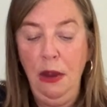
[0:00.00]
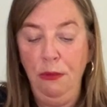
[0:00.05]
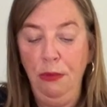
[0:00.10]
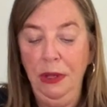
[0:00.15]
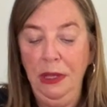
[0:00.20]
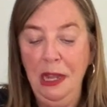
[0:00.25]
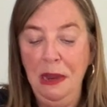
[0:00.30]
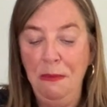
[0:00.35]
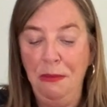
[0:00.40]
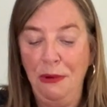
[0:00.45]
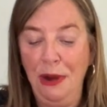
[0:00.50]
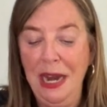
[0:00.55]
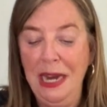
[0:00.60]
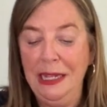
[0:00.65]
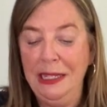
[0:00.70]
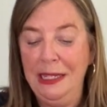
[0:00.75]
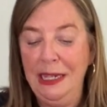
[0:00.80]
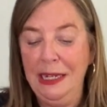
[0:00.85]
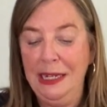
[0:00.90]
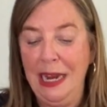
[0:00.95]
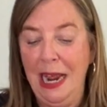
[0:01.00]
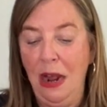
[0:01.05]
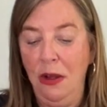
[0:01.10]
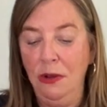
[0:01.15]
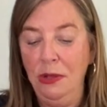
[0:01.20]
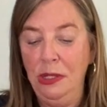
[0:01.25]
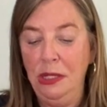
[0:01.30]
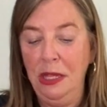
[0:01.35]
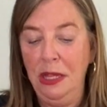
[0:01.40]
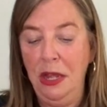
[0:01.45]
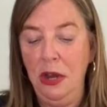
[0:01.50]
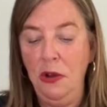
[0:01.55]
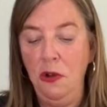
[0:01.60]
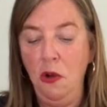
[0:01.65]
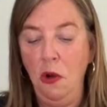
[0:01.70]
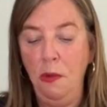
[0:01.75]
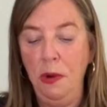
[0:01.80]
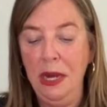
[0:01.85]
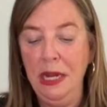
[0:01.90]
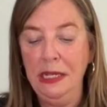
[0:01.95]
really breaks it down so that
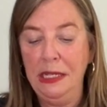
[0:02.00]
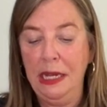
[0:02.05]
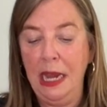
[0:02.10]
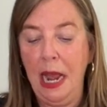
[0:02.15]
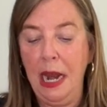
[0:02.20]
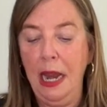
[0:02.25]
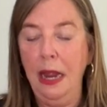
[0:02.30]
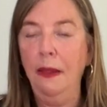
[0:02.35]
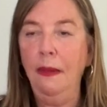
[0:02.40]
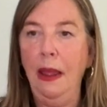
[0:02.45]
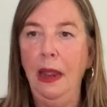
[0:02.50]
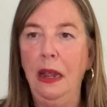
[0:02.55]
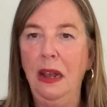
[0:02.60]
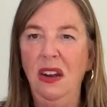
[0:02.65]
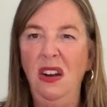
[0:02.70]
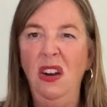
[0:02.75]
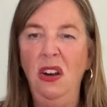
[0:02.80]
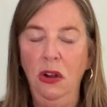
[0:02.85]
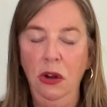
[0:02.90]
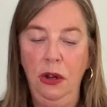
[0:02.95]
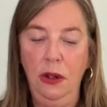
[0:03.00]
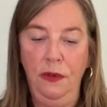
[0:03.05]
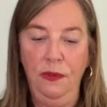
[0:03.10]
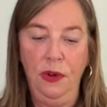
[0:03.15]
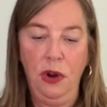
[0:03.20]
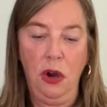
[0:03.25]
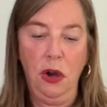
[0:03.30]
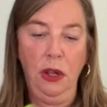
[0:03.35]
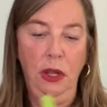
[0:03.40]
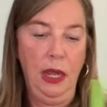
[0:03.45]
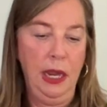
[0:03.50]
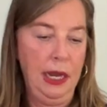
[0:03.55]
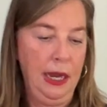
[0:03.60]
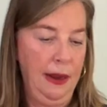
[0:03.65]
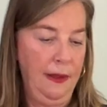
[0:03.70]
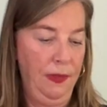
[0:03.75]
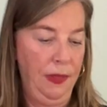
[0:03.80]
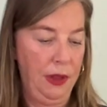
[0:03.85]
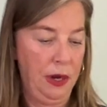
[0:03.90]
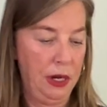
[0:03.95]
nobody's getting like a hunk of garlic
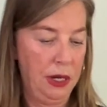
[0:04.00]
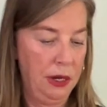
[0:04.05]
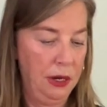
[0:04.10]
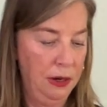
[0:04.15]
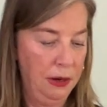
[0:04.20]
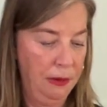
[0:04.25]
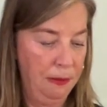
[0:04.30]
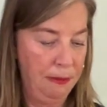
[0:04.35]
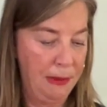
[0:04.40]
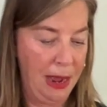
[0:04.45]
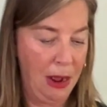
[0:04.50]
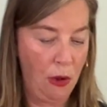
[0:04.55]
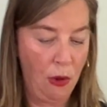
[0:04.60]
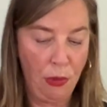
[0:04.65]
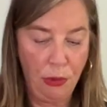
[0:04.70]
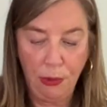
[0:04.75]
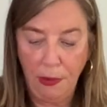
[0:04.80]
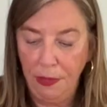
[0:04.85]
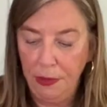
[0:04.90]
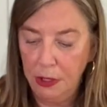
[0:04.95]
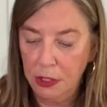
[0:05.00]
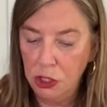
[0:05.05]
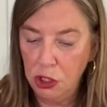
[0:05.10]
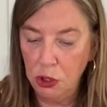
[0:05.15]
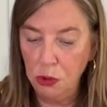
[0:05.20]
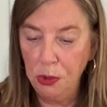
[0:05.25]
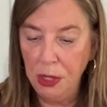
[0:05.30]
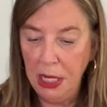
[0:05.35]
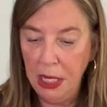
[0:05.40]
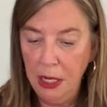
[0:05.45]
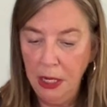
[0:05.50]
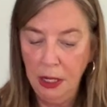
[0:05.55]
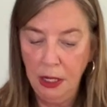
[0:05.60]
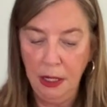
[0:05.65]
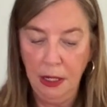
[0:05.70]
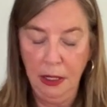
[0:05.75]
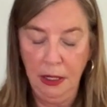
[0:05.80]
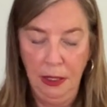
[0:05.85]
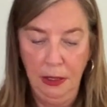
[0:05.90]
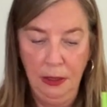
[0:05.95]
in their mouth when they're chewing.
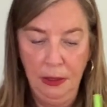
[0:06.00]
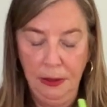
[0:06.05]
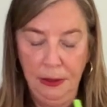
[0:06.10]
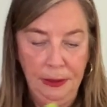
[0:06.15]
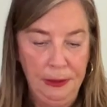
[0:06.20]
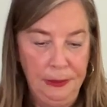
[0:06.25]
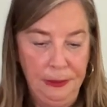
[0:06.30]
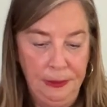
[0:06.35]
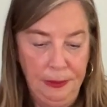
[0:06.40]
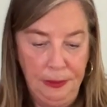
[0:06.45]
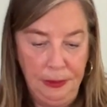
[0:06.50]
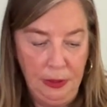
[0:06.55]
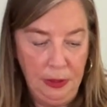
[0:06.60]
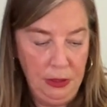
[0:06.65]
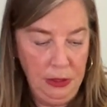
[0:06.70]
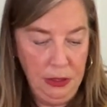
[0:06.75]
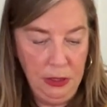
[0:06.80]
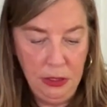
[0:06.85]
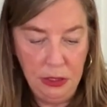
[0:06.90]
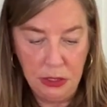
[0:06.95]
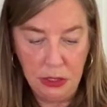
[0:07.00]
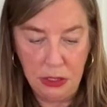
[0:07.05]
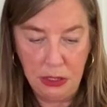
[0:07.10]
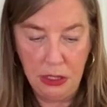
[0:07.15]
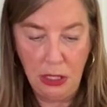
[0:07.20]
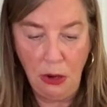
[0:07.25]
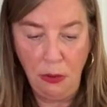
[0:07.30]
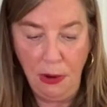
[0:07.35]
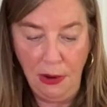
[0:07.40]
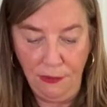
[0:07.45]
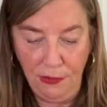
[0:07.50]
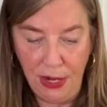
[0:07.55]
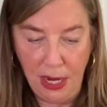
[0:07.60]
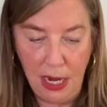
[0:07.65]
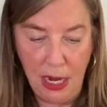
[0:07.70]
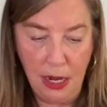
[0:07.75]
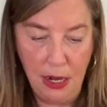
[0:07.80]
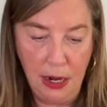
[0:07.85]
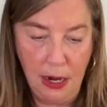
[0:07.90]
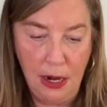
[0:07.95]
So we've
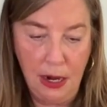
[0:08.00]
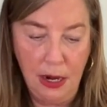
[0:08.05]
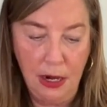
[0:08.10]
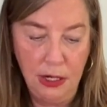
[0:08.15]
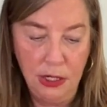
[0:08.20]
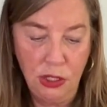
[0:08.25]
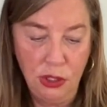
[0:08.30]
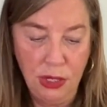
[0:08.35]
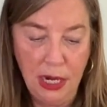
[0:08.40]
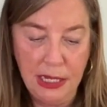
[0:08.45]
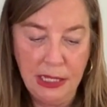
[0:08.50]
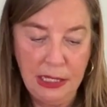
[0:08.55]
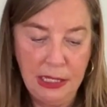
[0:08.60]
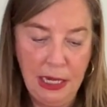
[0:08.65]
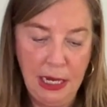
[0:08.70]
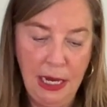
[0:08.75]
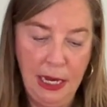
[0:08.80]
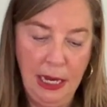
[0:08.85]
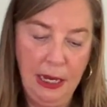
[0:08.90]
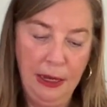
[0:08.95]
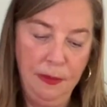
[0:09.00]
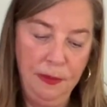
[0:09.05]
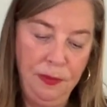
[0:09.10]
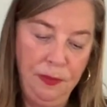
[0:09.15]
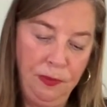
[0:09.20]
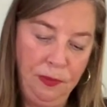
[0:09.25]
got our dressing.